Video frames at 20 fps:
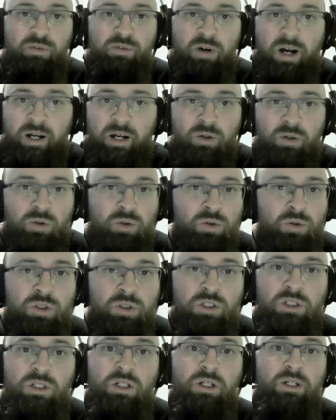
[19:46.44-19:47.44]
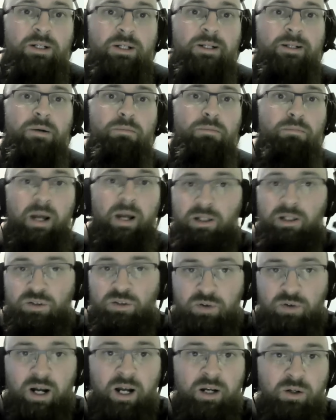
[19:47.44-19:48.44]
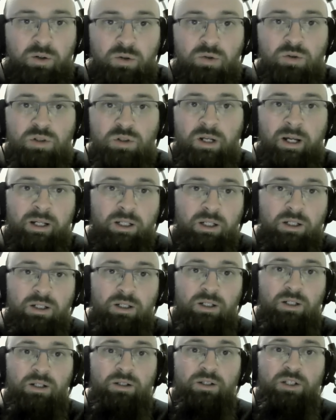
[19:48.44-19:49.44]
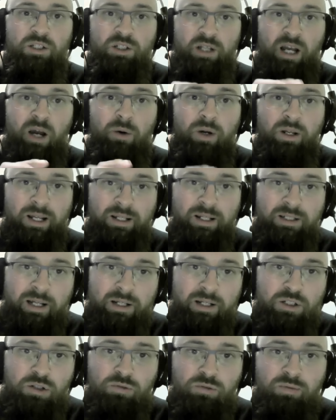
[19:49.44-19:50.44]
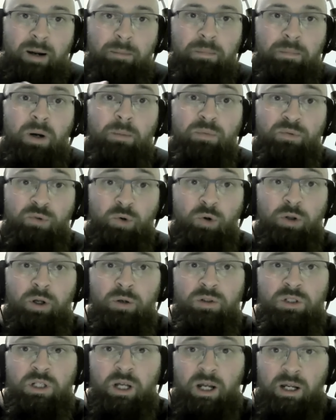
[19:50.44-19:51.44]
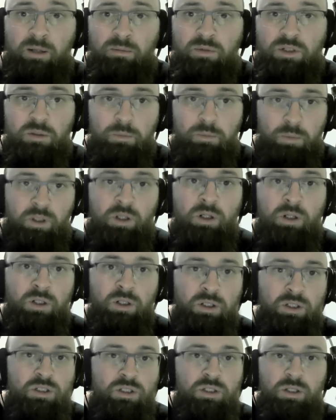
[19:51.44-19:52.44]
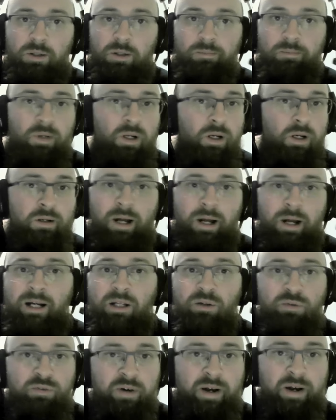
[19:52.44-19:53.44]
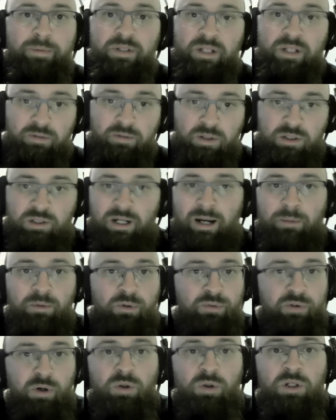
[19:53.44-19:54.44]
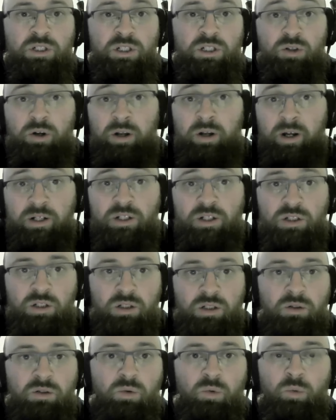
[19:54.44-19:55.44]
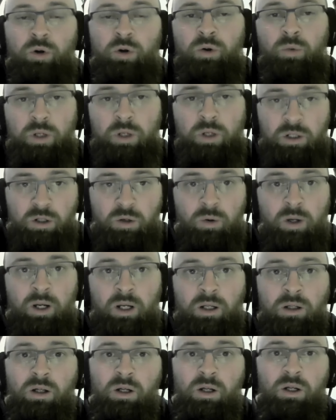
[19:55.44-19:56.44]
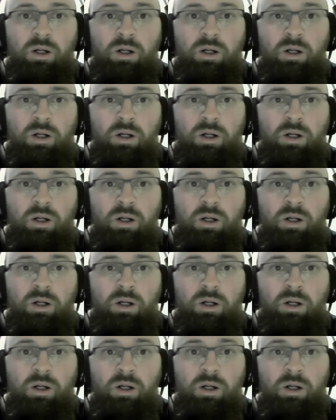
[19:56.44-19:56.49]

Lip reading: finals, men's finals, like scouting then tends to ramp up for those games, because 95% of the time the focus is on us and what are we doing,